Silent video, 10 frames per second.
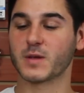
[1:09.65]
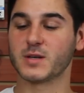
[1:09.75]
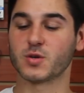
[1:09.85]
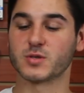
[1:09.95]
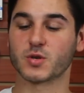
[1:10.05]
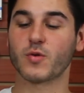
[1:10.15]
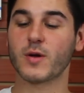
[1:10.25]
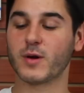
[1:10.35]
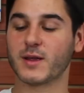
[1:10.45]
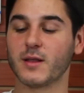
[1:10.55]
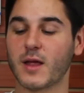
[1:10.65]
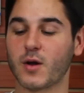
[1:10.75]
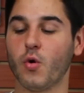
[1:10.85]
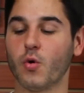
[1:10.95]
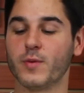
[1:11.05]
So it's a great way to get a lot
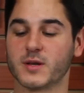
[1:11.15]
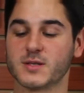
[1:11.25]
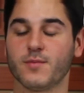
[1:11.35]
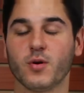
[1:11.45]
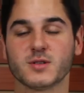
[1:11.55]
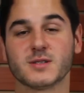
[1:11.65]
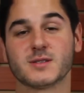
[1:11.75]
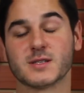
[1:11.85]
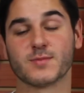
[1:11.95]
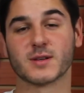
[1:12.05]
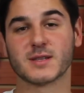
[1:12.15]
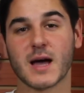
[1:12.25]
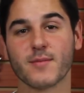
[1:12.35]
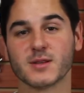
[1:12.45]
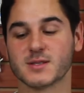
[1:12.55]
of hold because the ball sits in these big
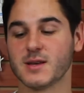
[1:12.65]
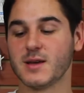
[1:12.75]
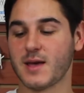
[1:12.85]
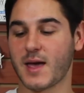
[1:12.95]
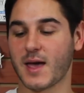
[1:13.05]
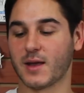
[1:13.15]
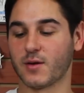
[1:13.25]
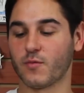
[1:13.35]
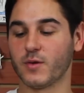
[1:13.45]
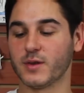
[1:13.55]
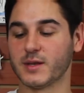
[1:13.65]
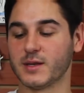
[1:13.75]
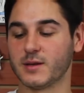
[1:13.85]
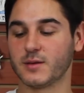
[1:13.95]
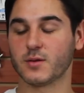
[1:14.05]
diamonds and it
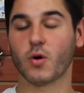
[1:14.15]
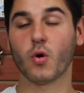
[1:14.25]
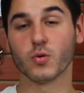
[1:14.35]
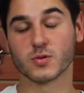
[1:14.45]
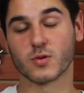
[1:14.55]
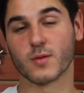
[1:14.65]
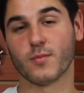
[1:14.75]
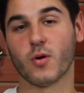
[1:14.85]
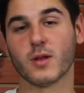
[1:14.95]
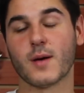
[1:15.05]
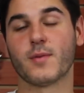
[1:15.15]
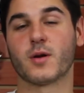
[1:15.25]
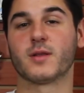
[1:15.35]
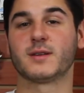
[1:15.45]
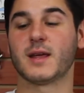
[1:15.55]
really holds onto the ball a lot
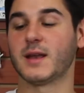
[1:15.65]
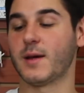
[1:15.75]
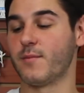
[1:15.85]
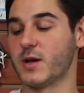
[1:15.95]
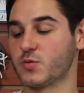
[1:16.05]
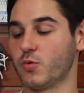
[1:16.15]
better than 10 diamond mesh